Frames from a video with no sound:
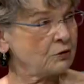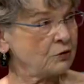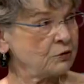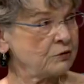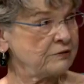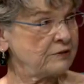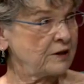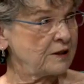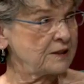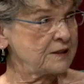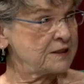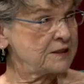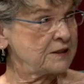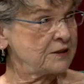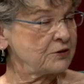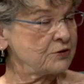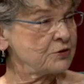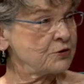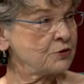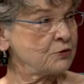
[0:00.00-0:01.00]
own
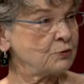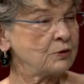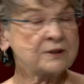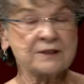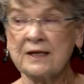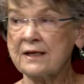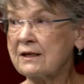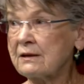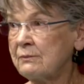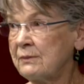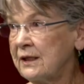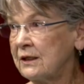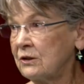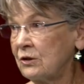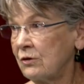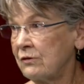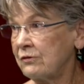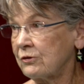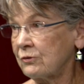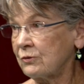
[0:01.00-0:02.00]
volunteers who will take a meal
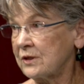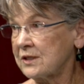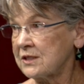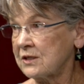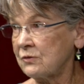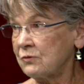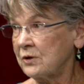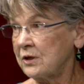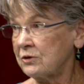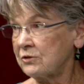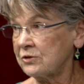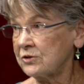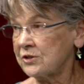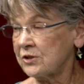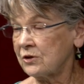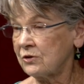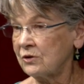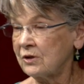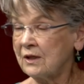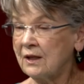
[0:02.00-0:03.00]
over once a week or
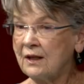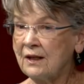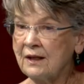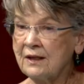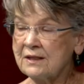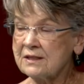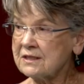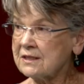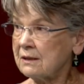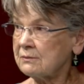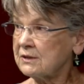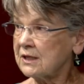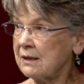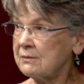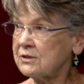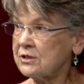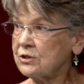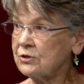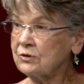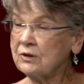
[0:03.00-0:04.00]
so.
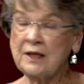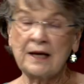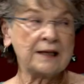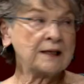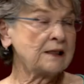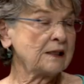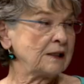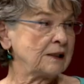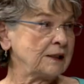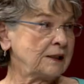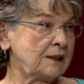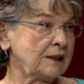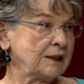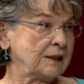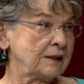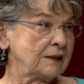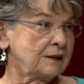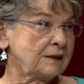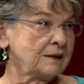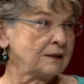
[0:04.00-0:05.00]
Sometimes do light
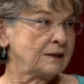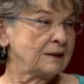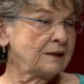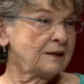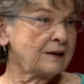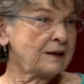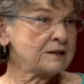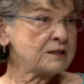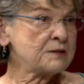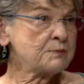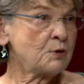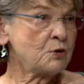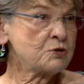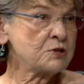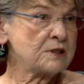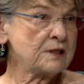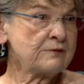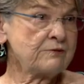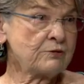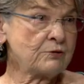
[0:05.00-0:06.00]
cleaning. That's
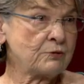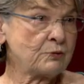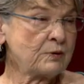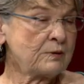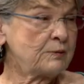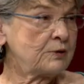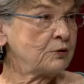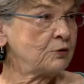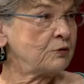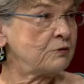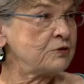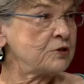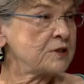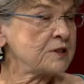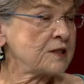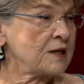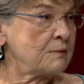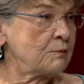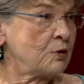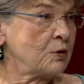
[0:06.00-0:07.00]
mostly for women who've
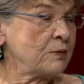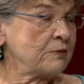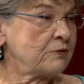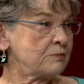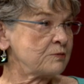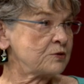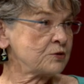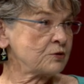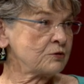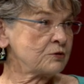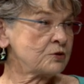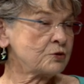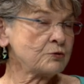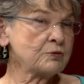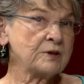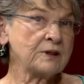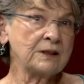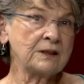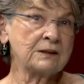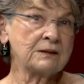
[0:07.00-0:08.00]
just come home
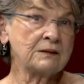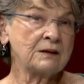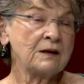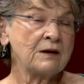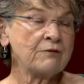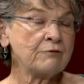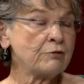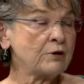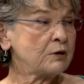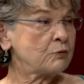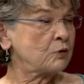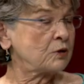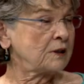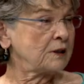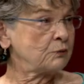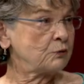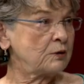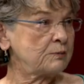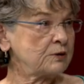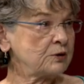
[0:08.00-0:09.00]
surgery, and
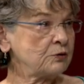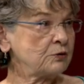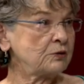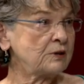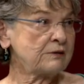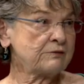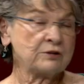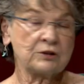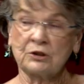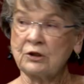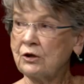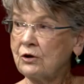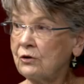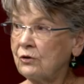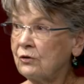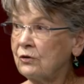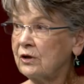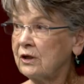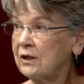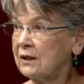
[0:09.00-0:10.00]
frequently women who live
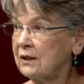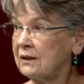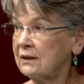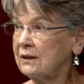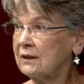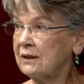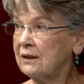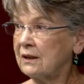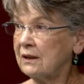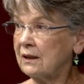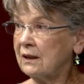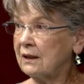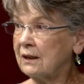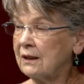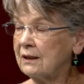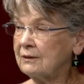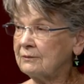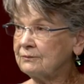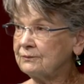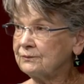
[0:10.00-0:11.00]
alone,
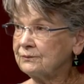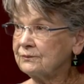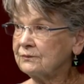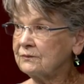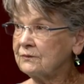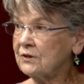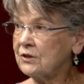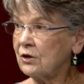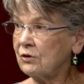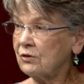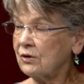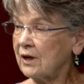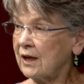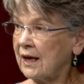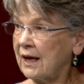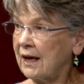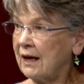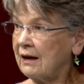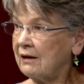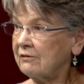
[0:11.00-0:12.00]
don't
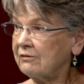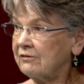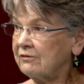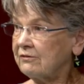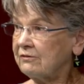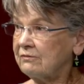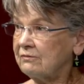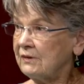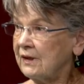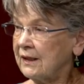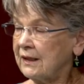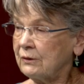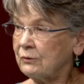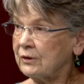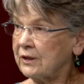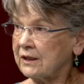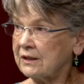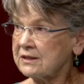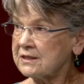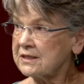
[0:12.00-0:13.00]
have
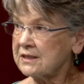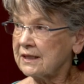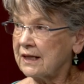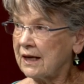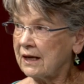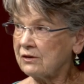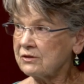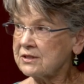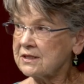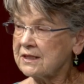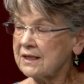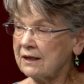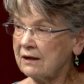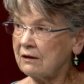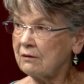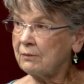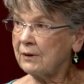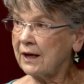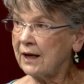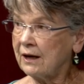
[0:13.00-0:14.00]
anyone else in the house to
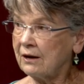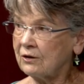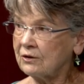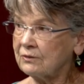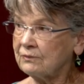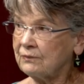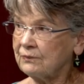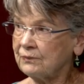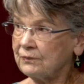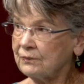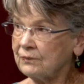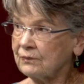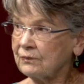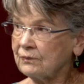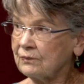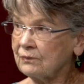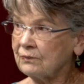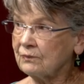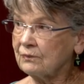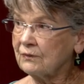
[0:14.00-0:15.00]
help out.
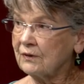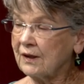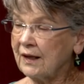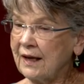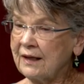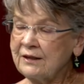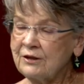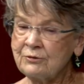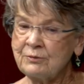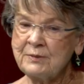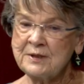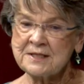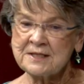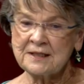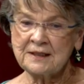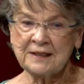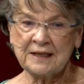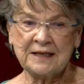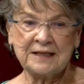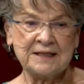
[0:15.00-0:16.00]
And there are
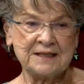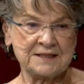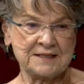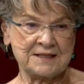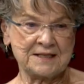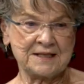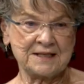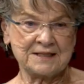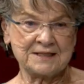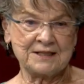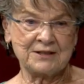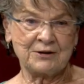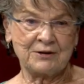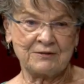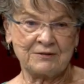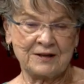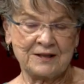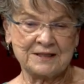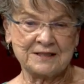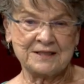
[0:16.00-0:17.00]
miscellaneous things that
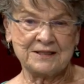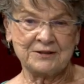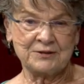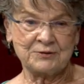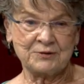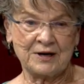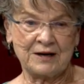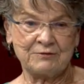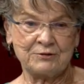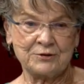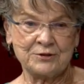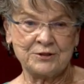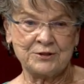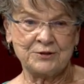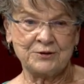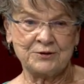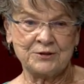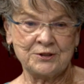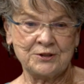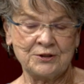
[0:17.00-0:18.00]
our volunteer drivers
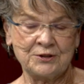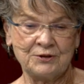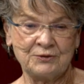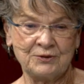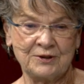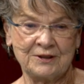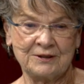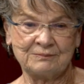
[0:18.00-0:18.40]
do too.